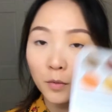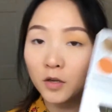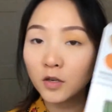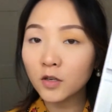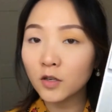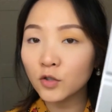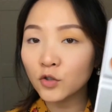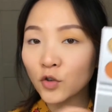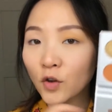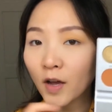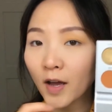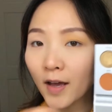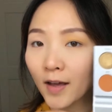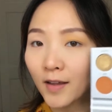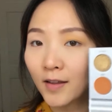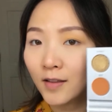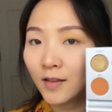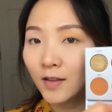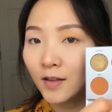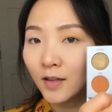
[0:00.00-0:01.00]
I'm gonna
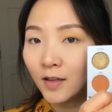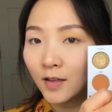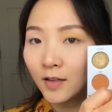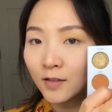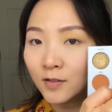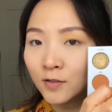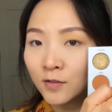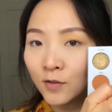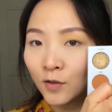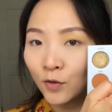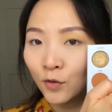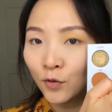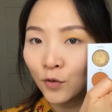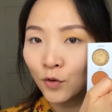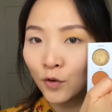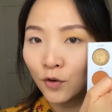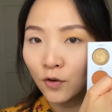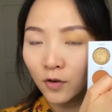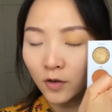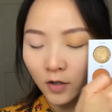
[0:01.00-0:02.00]
try the
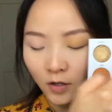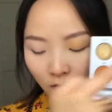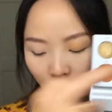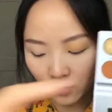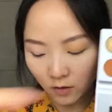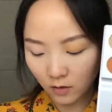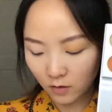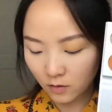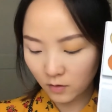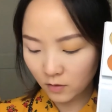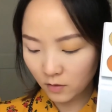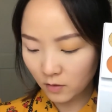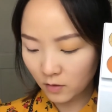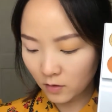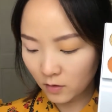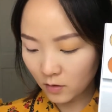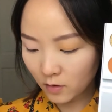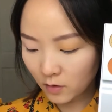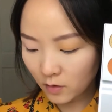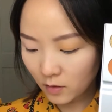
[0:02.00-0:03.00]
Secure here
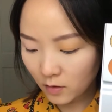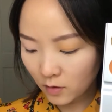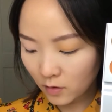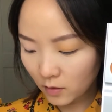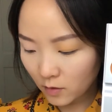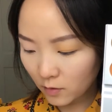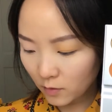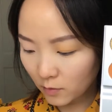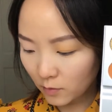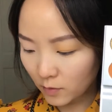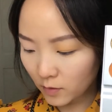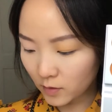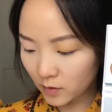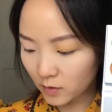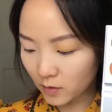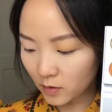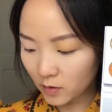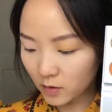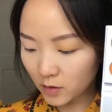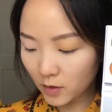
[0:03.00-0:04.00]
with
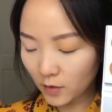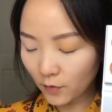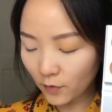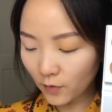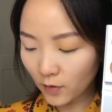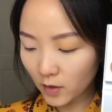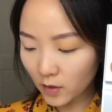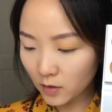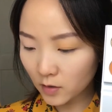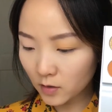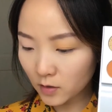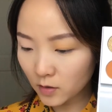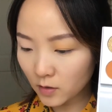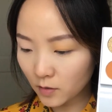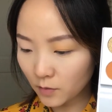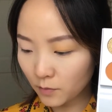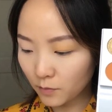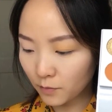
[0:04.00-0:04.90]
a different